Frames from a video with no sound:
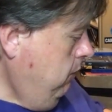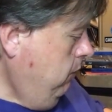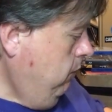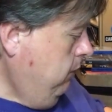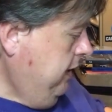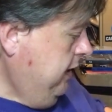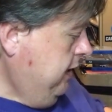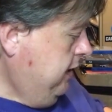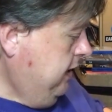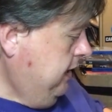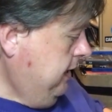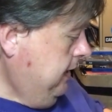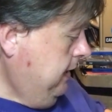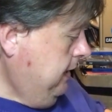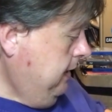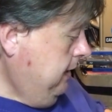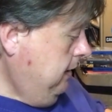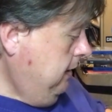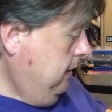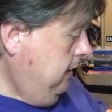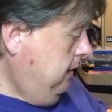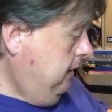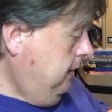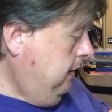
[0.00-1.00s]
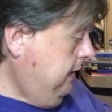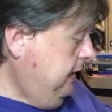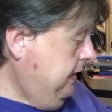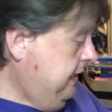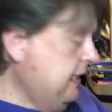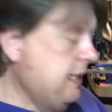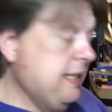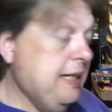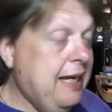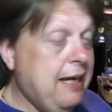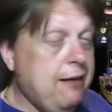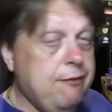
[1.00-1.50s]
which I
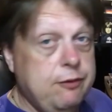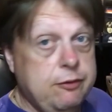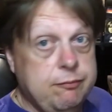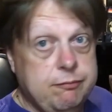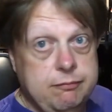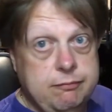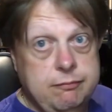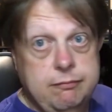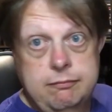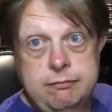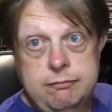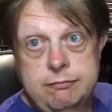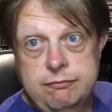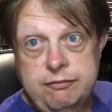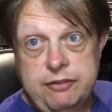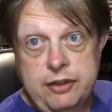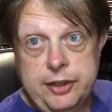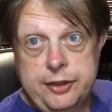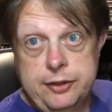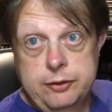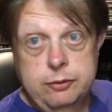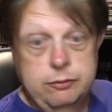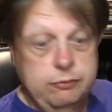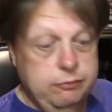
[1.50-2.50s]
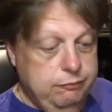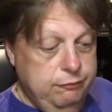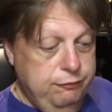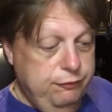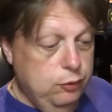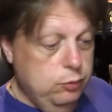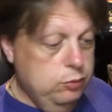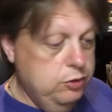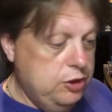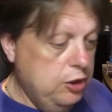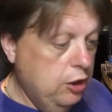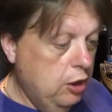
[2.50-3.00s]
didn't have on vinyl,
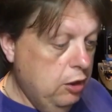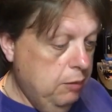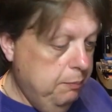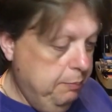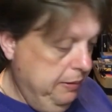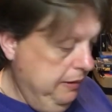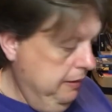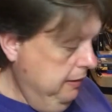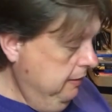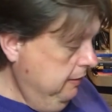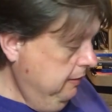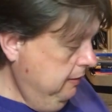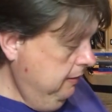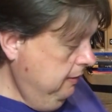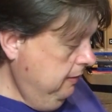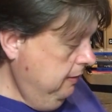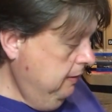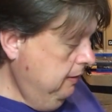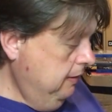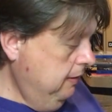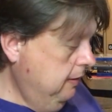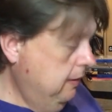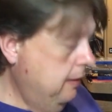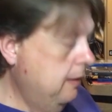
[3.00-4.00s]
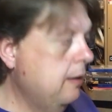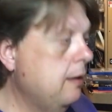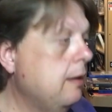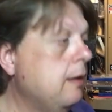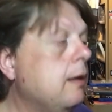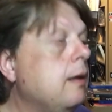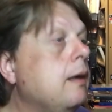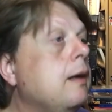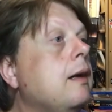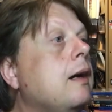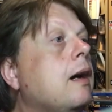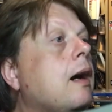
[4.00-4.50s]
full stop.
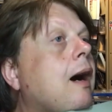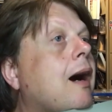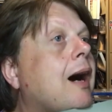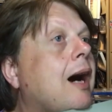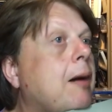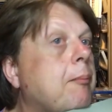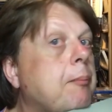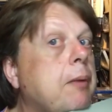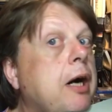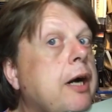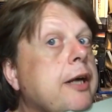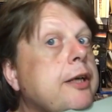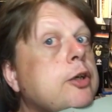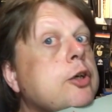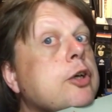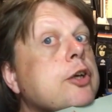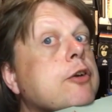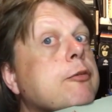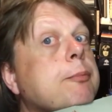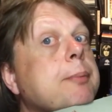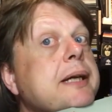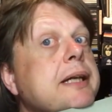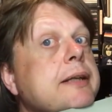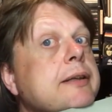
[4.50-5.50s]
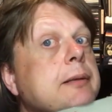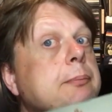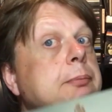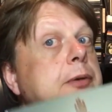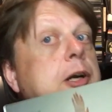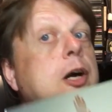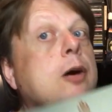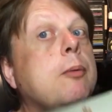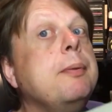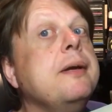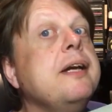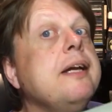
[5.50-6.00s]
I could have picked up a
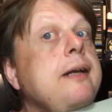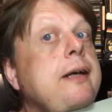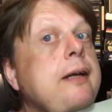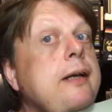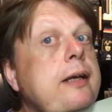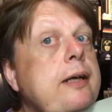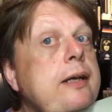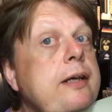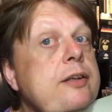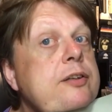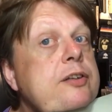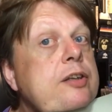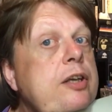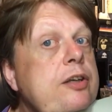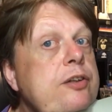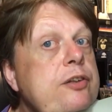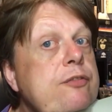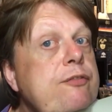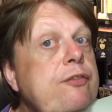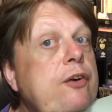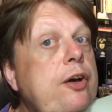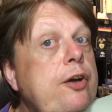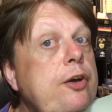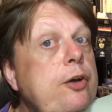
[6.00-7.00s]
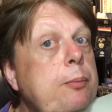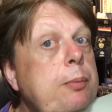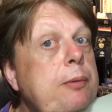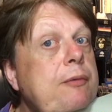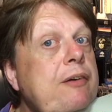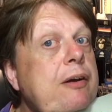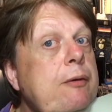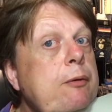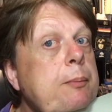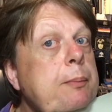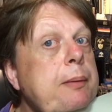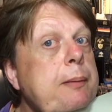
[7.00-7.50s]
copy, a slice of vinyl, but
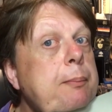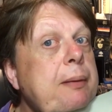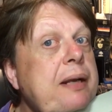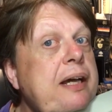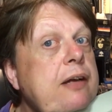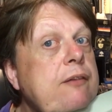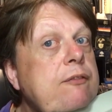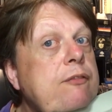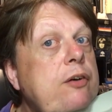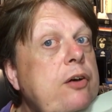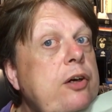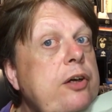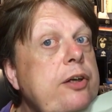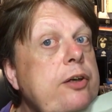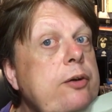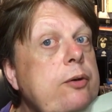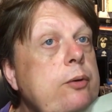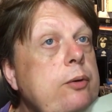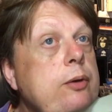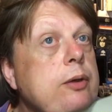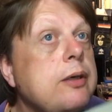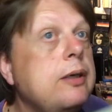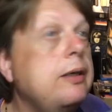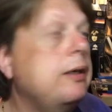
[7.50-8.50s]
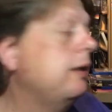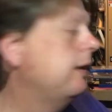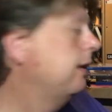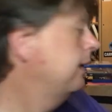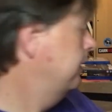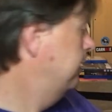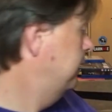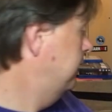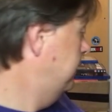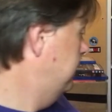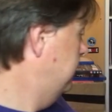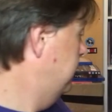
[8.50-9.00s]
that would be black vinyl.
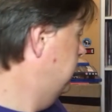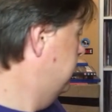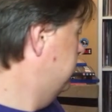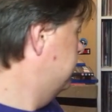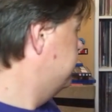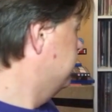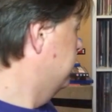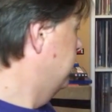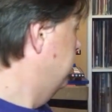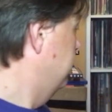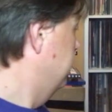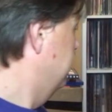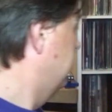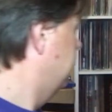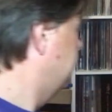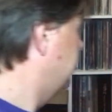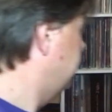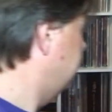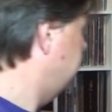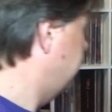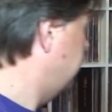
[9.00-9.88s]
So